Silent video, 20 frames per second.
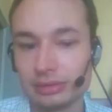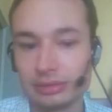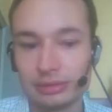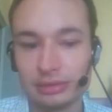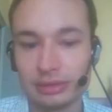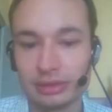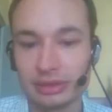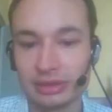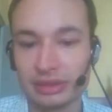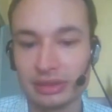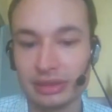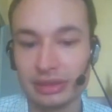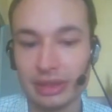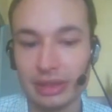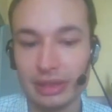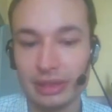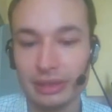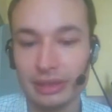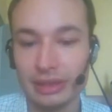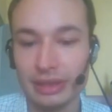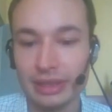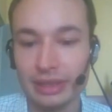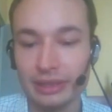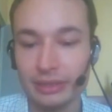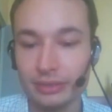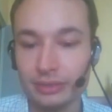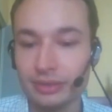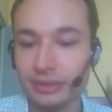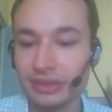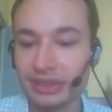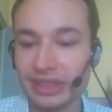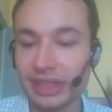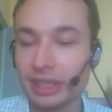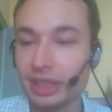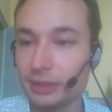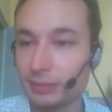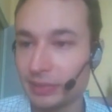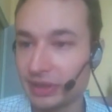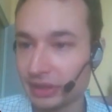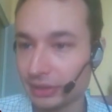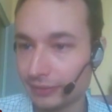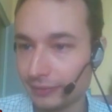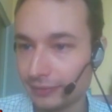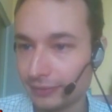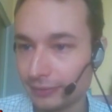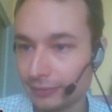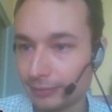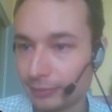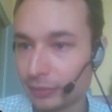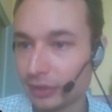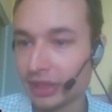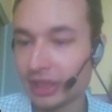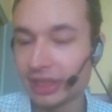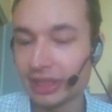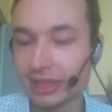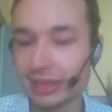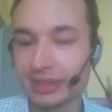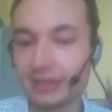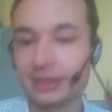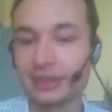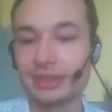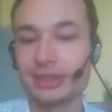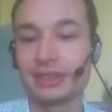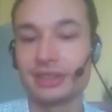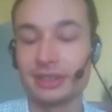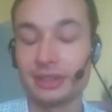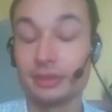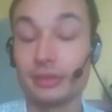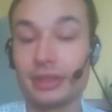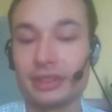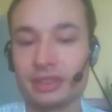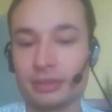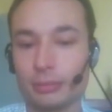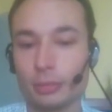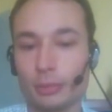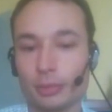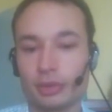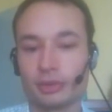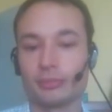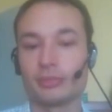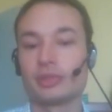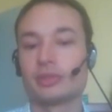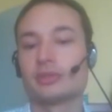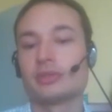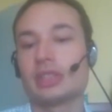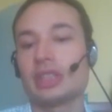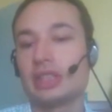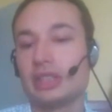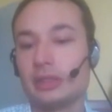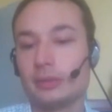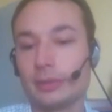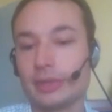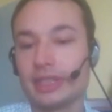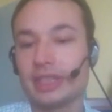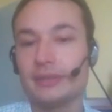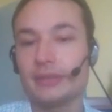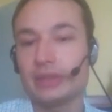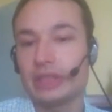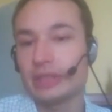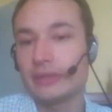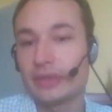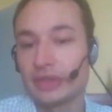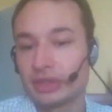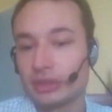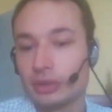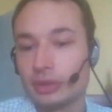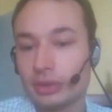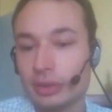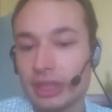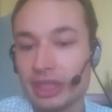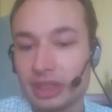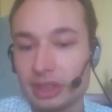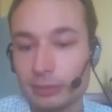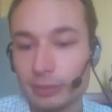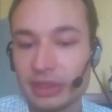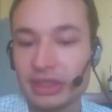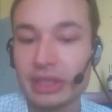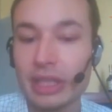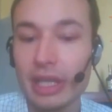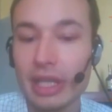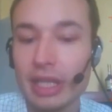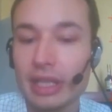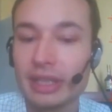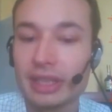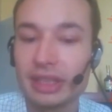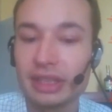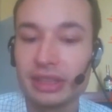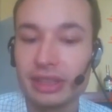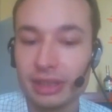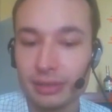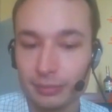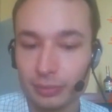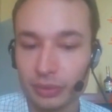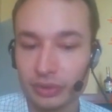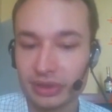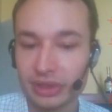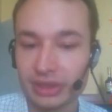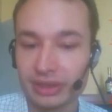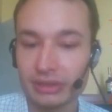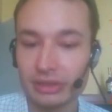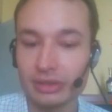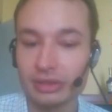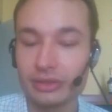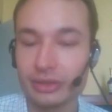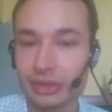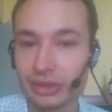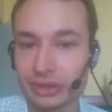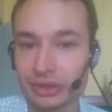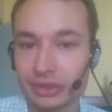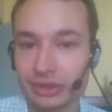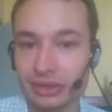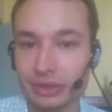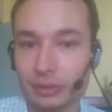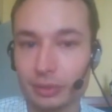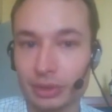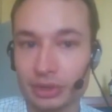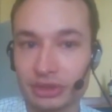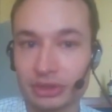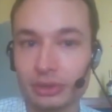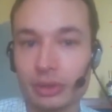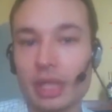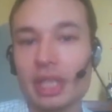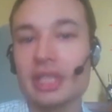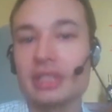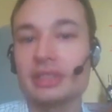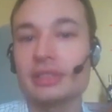Okay, I don't know the HPs of Monarch ISU at the moment, but anyway, even if he's low HPs, he can protect under those towers, so he's